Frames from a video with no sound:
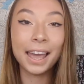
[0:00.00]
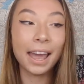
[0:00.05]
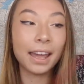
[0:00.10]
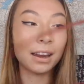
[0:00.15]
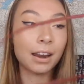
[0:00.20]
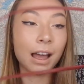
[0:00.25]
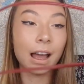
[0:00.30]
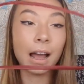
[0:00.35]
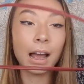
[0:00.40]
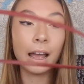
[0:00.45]

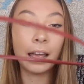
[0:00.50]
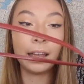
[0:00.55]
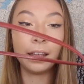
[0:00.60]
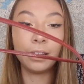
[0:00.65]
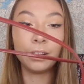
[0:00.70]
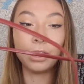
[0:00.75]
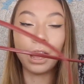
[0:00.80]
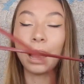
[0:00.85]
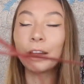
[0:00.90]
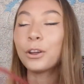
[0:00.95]
And
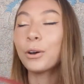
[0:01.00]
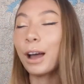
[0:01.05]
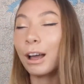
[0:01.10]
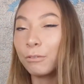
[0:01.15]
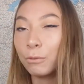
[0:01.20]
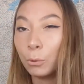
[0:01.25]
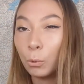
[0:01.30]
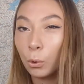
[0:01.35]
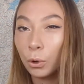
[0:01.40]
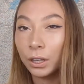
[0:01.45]
I know I
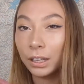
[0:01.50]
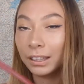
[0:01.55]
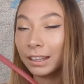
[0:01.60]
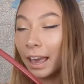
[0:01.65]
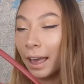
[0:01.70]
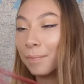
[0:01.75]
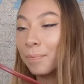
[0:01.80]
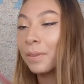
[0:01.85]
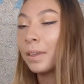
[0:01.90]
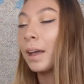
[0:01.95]
haven't worn it
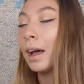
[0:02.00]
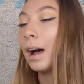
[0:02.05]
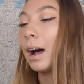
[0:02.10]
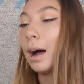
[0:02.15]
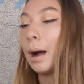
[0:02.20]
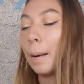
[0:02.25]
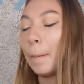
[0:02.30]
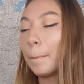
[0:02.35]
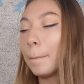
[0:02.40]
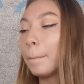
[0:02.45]
yet,
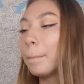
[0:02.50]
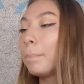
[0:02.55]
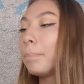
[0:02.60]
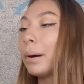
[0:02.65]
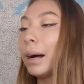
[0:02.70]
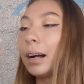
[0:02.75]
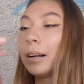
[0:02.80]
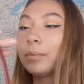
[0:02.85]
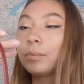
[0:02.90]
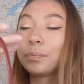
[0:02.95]

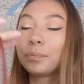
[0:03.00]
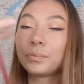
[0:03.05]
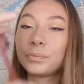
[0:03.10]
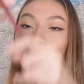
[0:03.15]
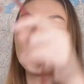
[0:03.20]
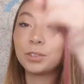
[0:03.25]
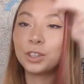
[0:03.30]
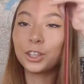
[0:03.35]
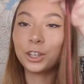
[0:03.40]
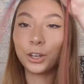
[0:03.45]
but...
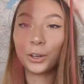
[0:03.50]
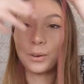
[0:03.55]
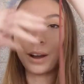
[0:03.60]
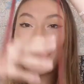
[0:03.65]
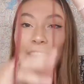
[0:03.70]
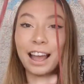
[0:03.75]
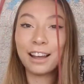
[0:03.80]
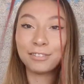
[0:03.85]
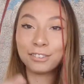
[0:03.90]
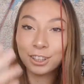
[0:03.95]
you know,
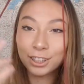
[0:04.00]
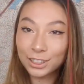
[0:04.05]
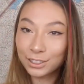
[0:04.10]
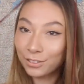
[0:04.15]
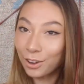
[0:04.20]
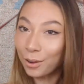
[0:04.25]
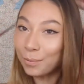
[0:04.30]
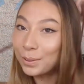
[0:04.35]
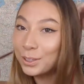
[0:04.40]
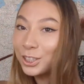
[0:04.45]
I have lots
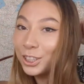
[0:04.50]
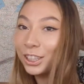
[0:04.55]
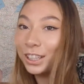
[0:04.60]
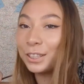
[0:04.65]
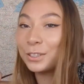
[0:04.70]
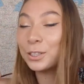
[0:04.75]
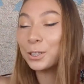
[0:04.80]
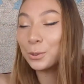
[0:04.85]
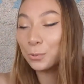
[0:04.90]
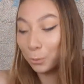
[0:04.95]
of
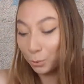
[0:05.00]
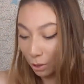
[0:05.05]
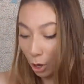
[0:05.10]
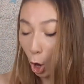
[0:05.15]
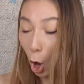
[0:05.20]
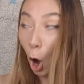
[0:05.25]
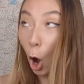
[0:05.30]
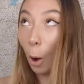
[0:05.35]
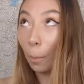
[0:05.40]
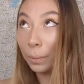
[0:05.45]
opportunities
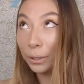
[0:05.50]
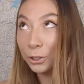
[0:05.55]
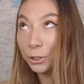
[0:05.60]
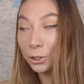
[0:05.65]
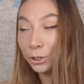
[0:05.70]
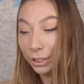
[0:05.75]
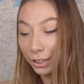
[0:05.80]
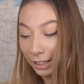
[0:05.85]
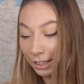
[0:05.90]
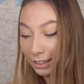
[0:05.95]

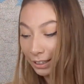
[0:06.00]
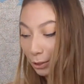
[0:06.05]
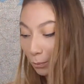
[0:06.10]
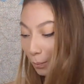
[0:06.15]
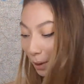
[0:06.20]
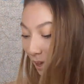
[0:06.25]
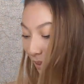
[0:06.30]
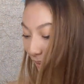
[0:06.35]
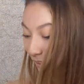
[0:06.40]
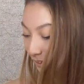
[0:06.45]
to
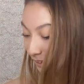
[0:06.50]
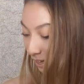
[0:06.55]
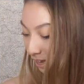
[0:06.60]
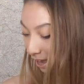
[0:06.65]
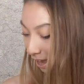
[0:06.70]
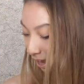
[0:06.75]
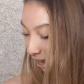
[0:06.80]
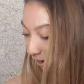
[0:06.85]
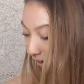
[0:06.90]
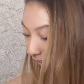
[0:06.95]
wear this,
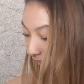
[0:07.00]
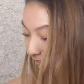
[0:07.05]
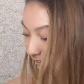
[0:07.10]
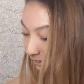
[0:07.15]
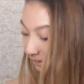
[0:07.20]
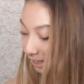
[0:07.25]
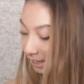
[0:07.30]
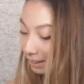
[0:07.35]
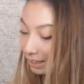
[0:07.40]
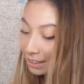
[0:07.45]
and I can
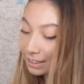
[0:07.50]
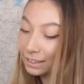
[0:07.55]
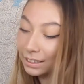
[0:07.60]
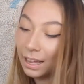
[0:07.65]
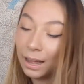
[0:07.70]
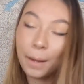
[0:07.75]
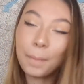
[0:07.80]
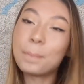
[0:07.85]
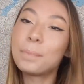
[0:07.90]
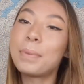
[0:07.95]
see this
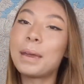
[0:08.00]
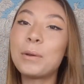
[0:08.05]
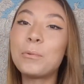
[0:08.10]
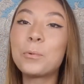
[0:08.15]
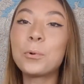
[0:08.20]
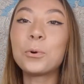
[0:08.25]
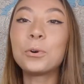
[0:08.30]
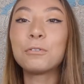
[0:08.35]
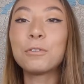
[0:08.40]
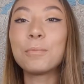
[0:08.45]
being
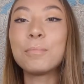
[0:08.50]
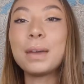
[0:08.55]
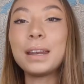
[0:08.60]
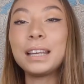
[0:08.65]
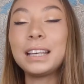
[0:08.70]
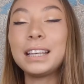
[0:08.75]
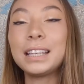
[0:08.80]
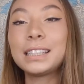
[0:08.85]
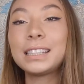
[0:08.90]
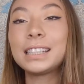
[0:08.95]
worn for
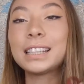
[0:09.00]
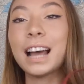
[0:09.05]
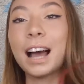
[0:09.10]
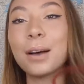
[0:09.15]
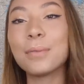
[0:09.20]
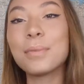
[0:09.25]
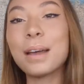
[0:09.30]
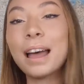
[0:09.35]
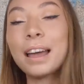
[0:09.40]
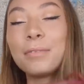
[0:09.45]
many years to
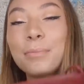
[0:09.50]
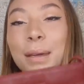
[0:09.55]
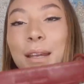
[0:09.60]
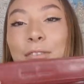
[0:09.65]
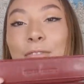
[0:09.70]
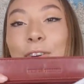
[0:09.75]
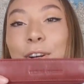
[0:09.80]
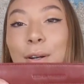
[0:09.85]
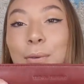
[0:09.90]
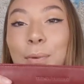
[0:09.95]
come and
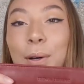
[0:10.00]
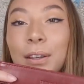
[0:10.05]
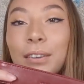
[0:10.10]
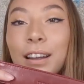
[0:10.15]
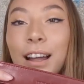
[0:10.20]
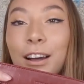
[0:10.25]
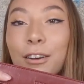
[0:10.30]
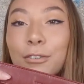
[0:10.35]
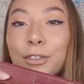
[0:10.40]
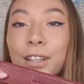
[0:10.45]
being very well
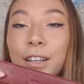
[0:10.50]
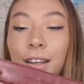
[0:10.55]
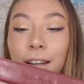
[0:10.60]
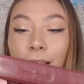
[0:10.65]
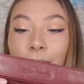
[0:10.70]
loved.